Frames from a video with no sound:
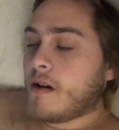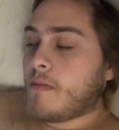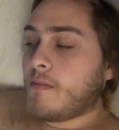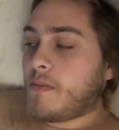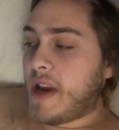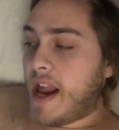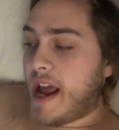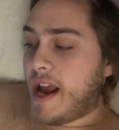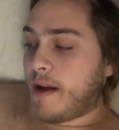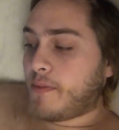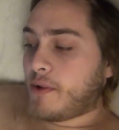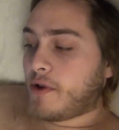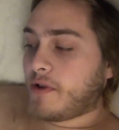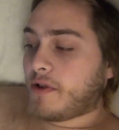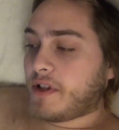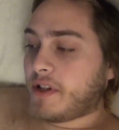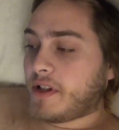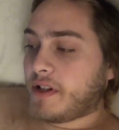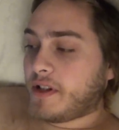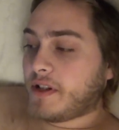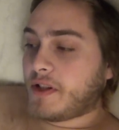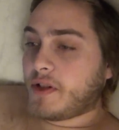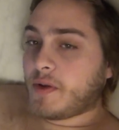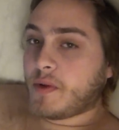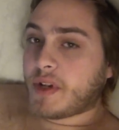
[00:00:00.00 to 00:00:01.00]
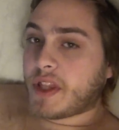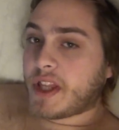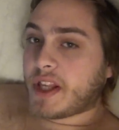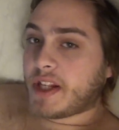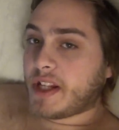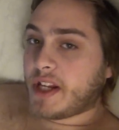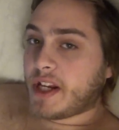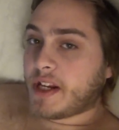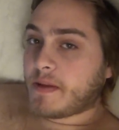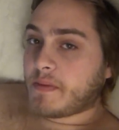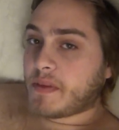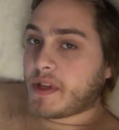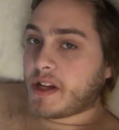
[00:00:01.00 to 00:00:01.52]
Black person's doing the
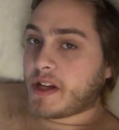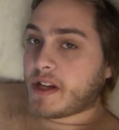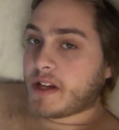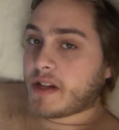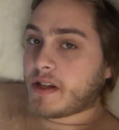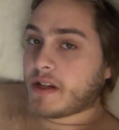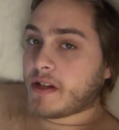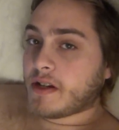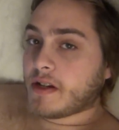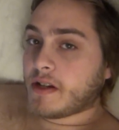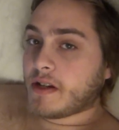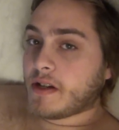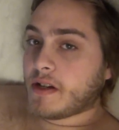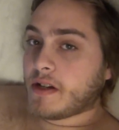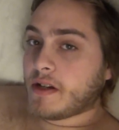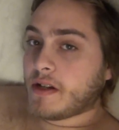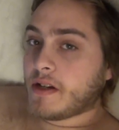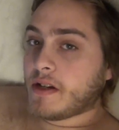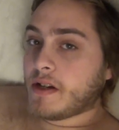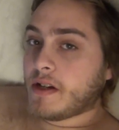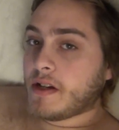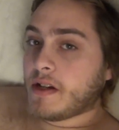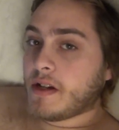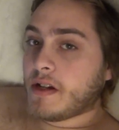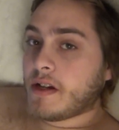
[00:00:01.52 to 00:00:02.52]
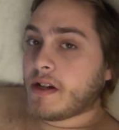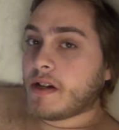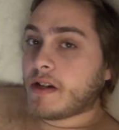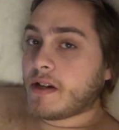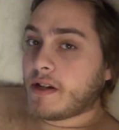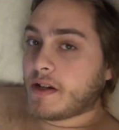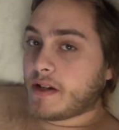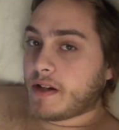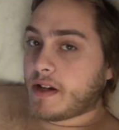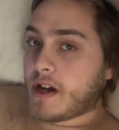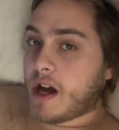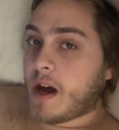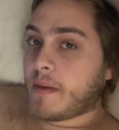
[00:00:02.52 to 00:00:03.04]
same thing.
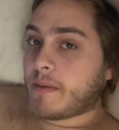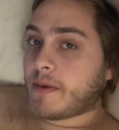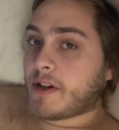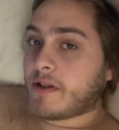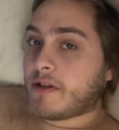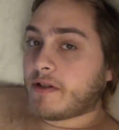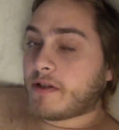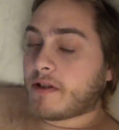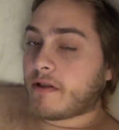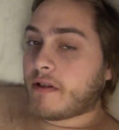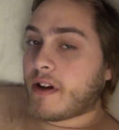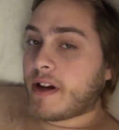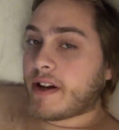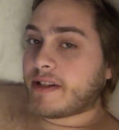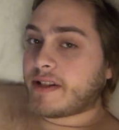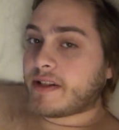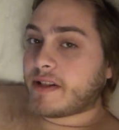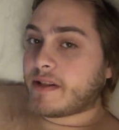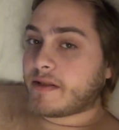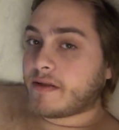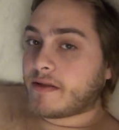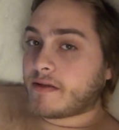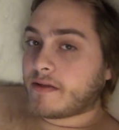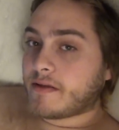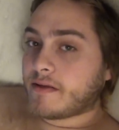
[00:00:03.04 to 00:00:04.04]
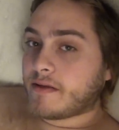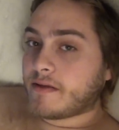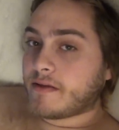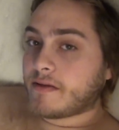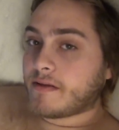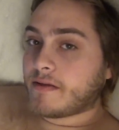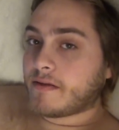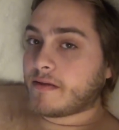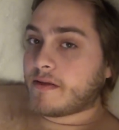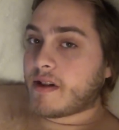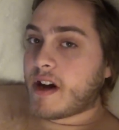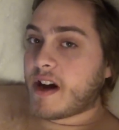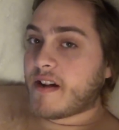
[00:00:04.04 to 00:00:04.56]
Cop turns their lights on.
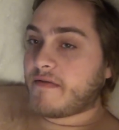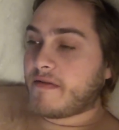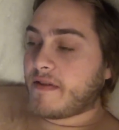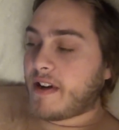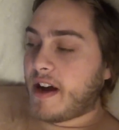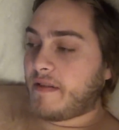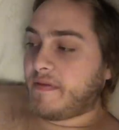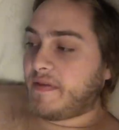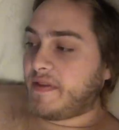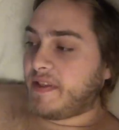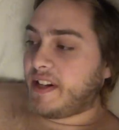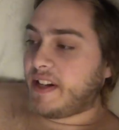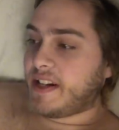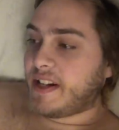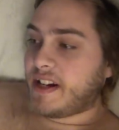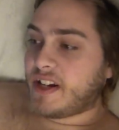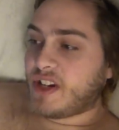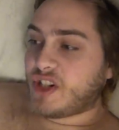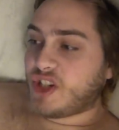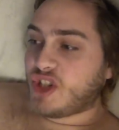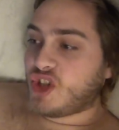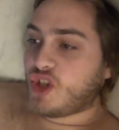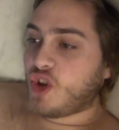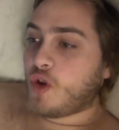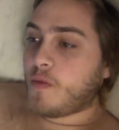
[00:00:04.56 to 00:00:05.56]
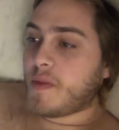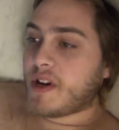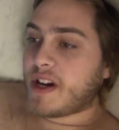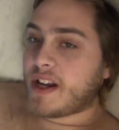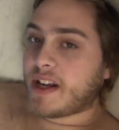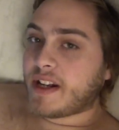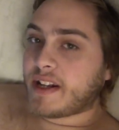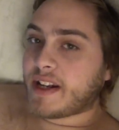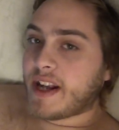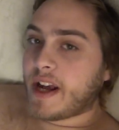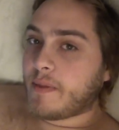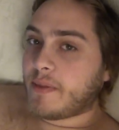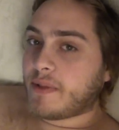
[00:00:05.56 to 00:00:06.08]
I've, I've seen so many
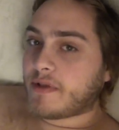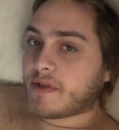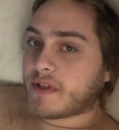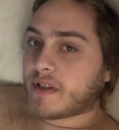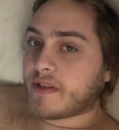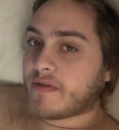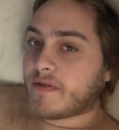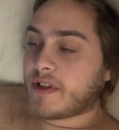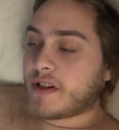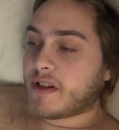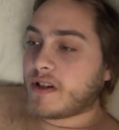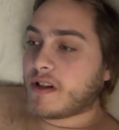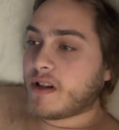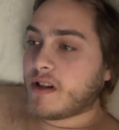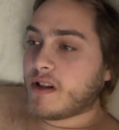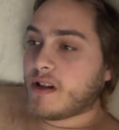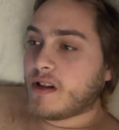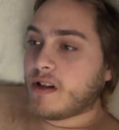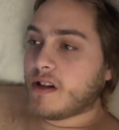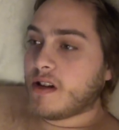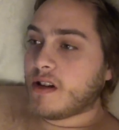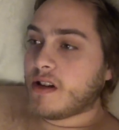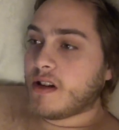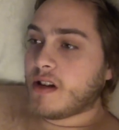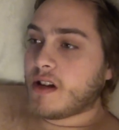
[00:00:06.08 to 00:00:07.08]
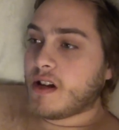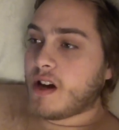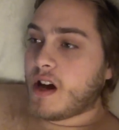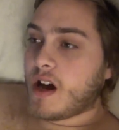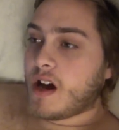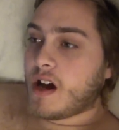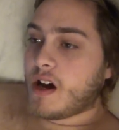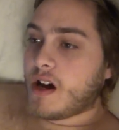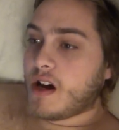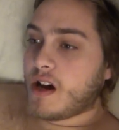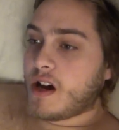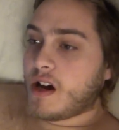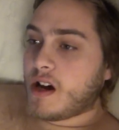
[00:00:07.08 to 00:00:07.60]
examples of it.
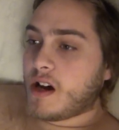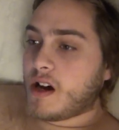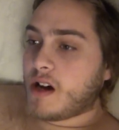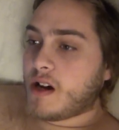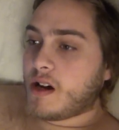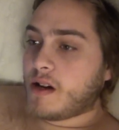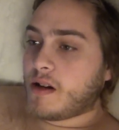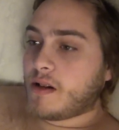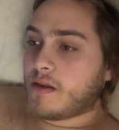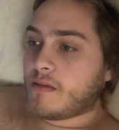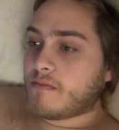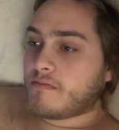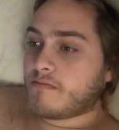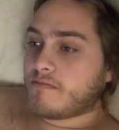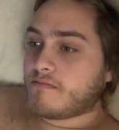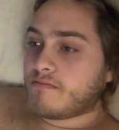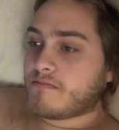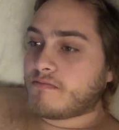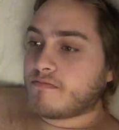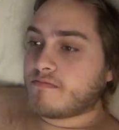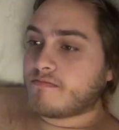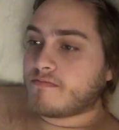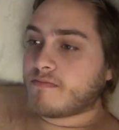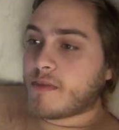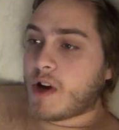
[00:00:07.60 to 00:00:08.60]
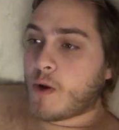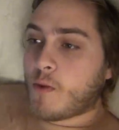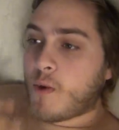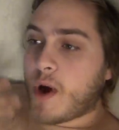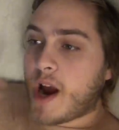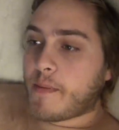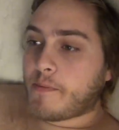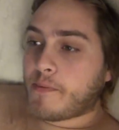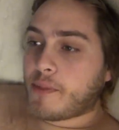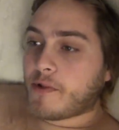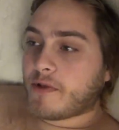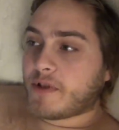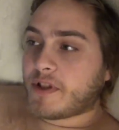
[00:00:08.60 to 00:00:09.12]
Uh, a
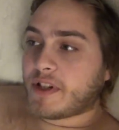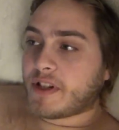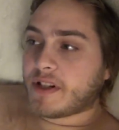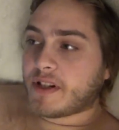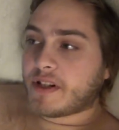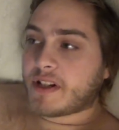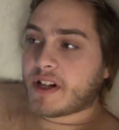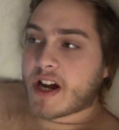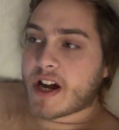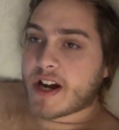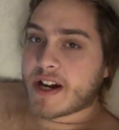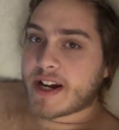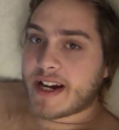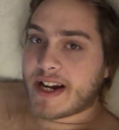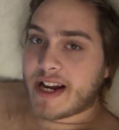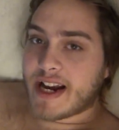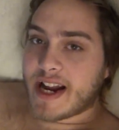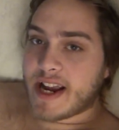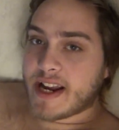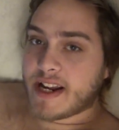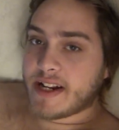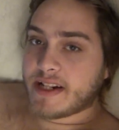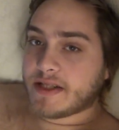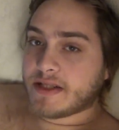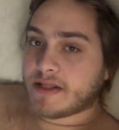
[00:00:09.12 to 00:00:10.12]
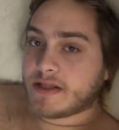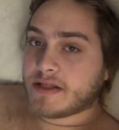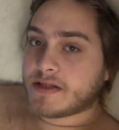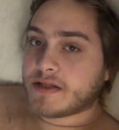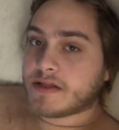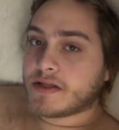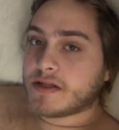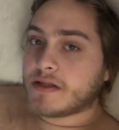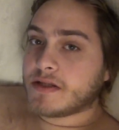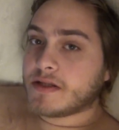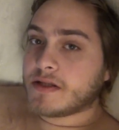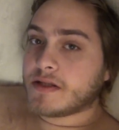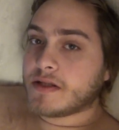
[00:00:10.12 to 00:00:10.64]
white person's cutting lanes.
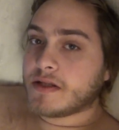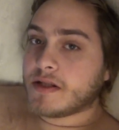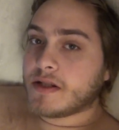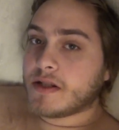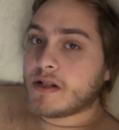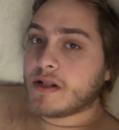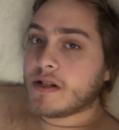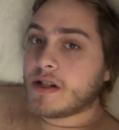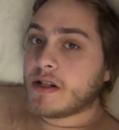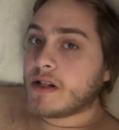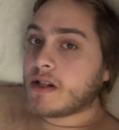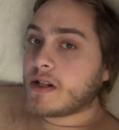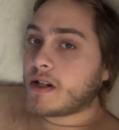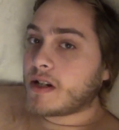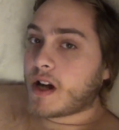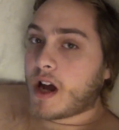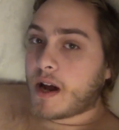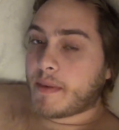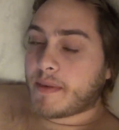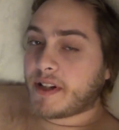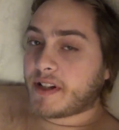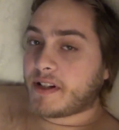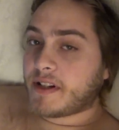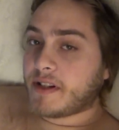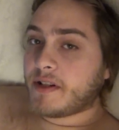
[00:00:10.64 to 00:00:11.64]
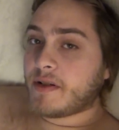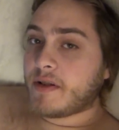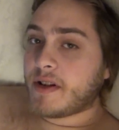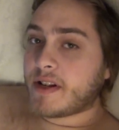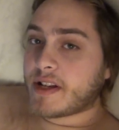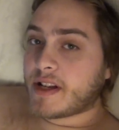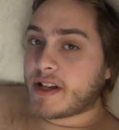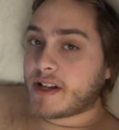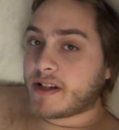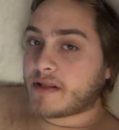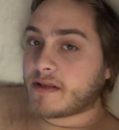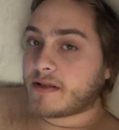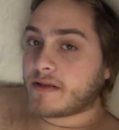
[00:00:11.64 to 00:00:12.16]
Cop doesn't do
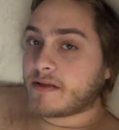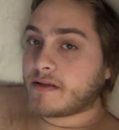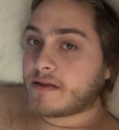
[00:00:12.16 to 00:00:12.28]
anything.